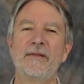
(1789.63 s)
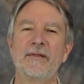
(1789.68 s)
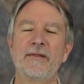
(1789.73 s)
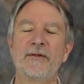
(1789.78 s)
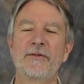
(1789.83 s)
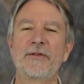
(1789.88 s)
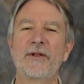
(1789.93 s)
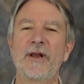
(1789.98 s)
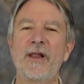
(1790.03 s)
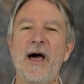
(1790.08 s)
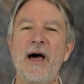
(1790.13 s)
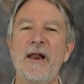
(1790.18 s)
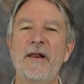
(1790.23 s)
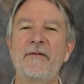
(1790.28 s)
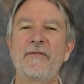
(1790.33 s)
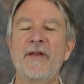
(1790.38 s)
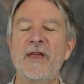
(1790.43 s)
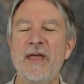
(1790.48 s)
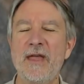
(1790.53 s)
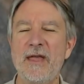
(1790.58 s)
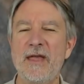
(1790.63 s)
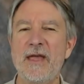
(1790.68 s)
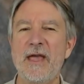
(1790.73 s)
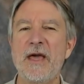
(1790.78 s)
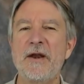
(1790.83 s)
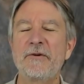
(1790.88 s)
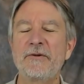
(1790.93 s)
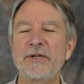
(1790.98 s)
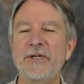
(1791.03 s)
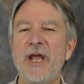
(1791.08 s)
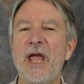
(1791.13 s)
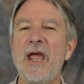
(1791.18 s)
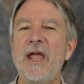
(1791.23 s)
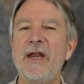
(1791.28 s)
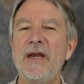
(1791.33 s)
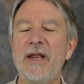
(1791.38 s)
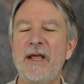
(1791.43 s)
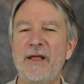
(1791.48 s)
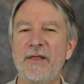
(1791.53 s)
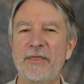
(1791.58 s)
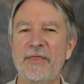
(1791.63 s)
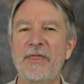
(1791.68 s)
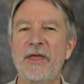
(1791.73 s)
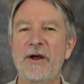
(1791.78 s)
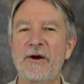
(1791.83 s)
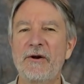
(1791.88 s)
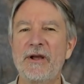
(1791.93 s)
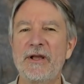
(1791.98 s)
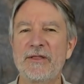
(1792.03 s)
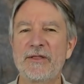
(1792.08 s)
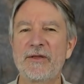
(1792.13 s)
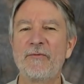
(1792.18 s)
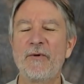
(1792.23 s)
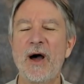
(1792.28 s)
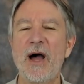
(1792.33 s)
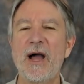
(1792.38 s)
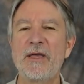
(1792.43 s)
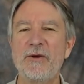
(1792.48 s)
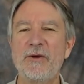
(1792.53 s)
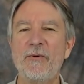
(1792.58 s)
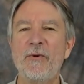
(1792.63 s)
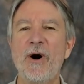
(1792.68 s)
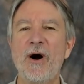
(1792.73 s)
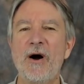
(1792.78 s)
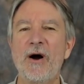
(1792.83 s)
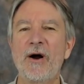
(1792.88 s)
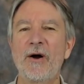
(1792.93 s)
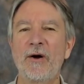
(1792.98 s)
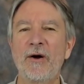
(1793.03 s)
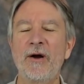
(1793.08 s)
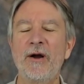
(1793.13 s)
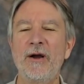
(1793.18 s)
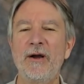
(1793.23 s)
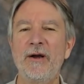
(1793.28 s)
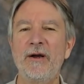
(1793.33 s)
There's a lot of entertaining theories of why you are